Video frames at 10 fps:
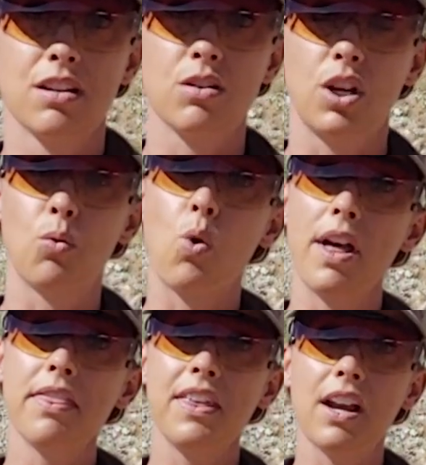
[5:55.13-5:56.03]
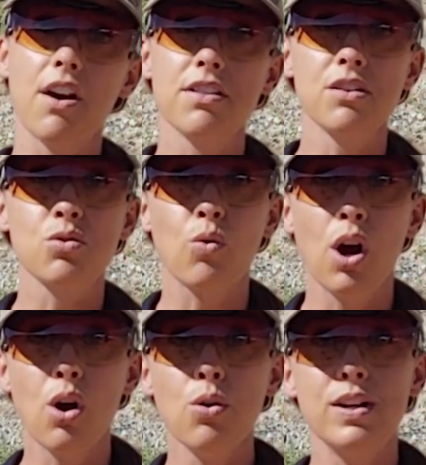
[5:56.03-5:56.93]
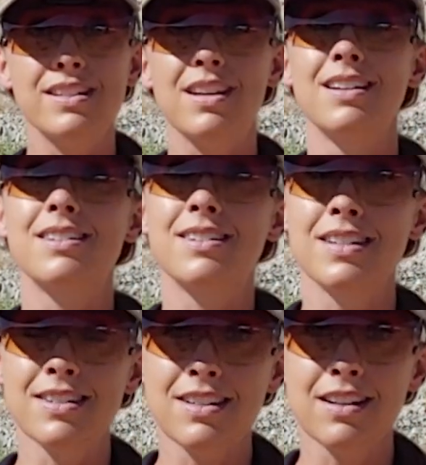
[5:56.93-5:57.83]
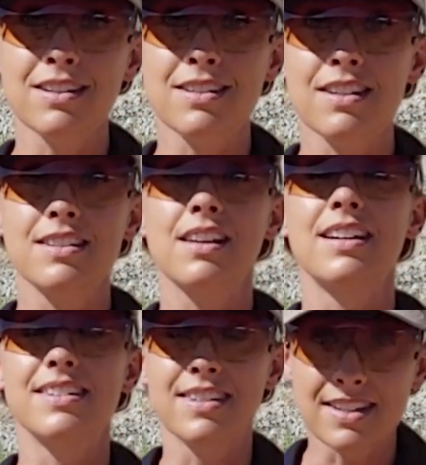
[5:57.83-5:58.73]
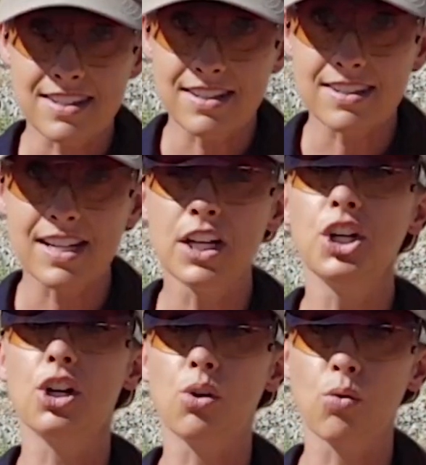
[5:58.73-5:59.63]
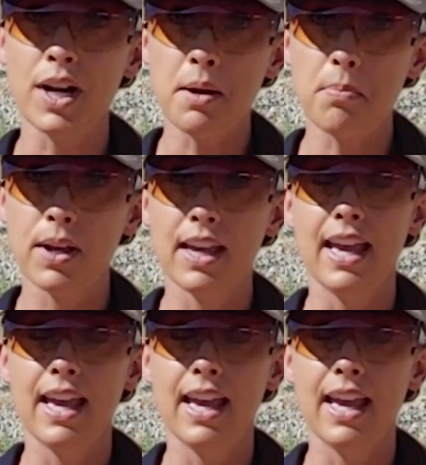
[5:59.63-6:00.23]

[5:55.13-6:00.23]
So your one thing on this row is consistency in your grip,